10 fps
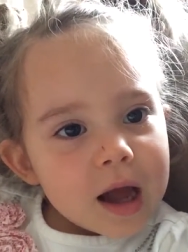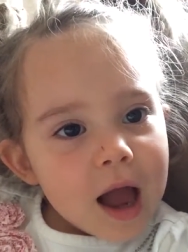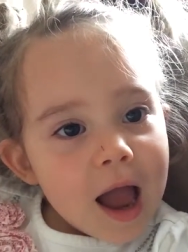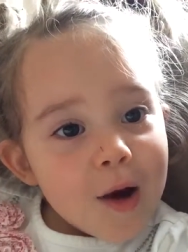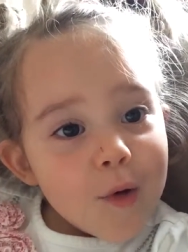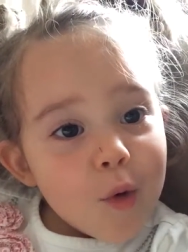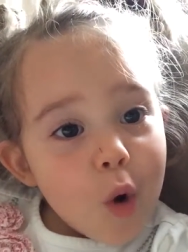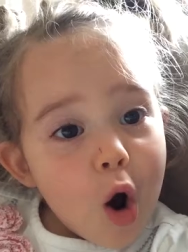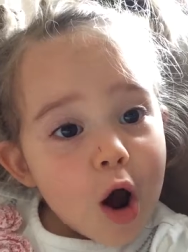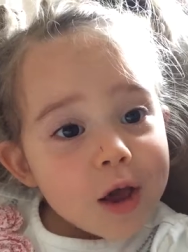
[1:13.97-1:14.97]
I
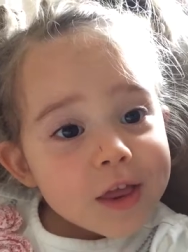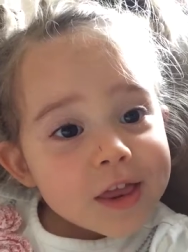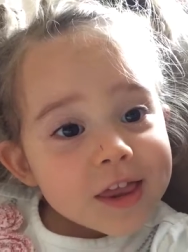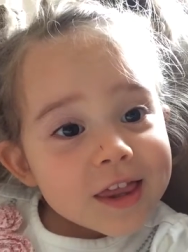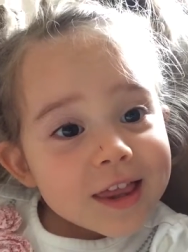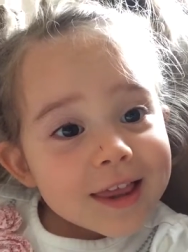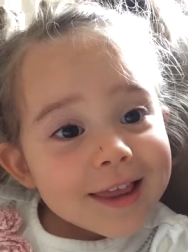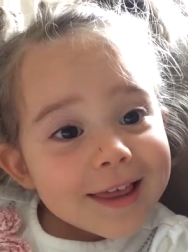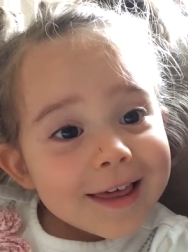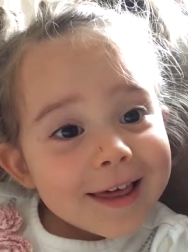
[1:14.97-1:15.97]
was
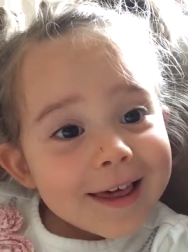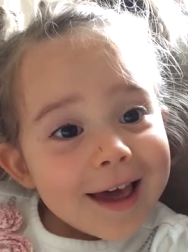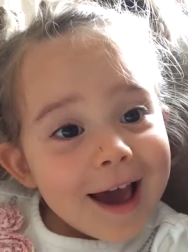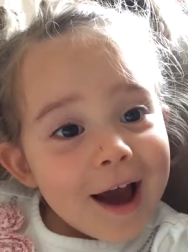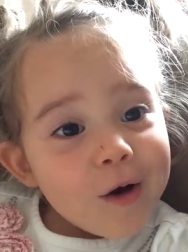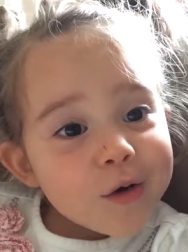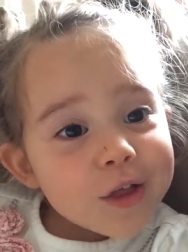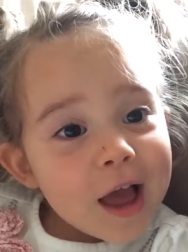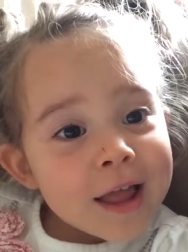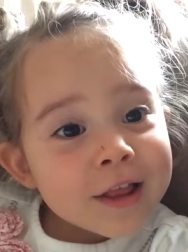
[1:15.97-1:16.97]
I was
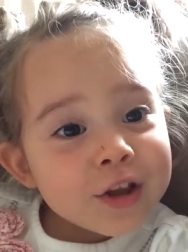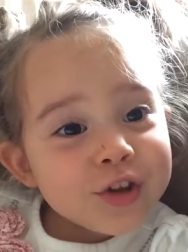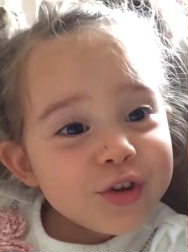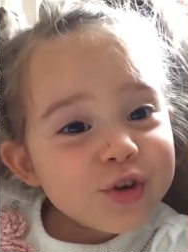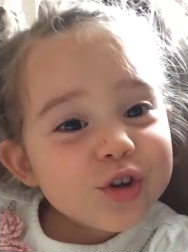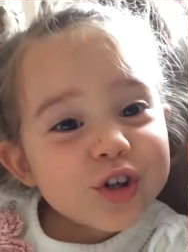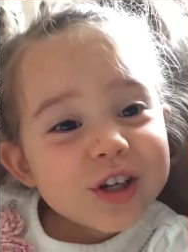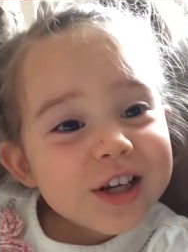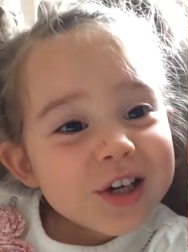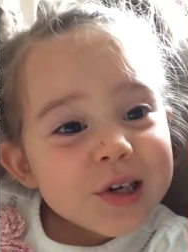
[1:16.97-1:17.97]
at
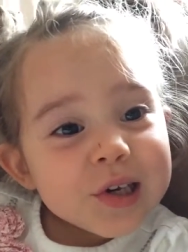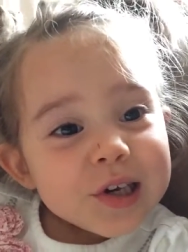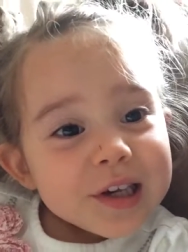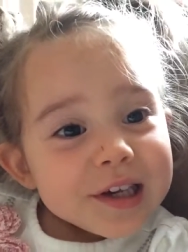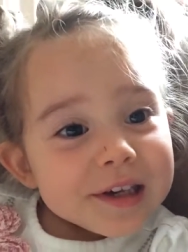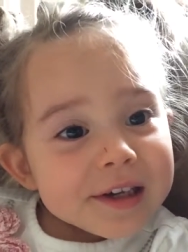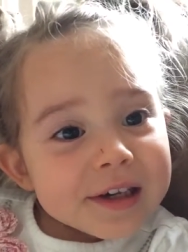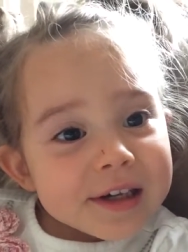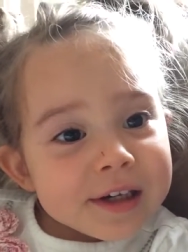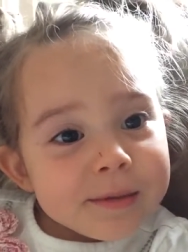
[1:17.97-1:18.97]
sushi,
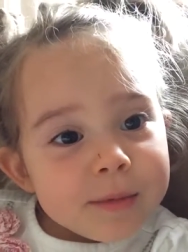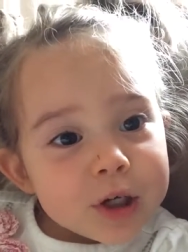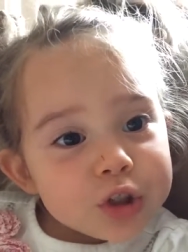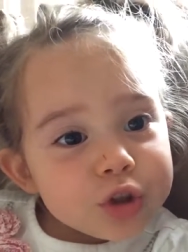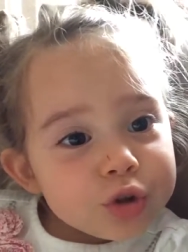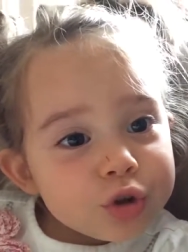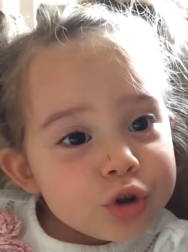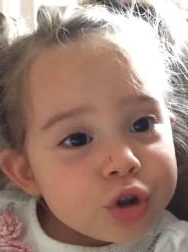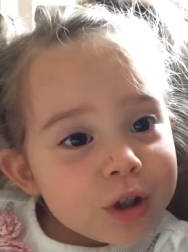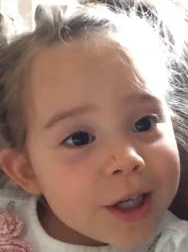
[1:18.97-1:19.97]
eating my
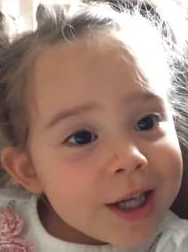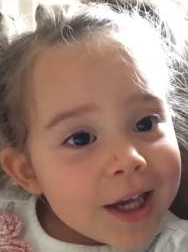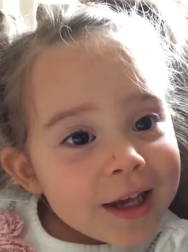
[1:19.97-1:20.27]
sushi.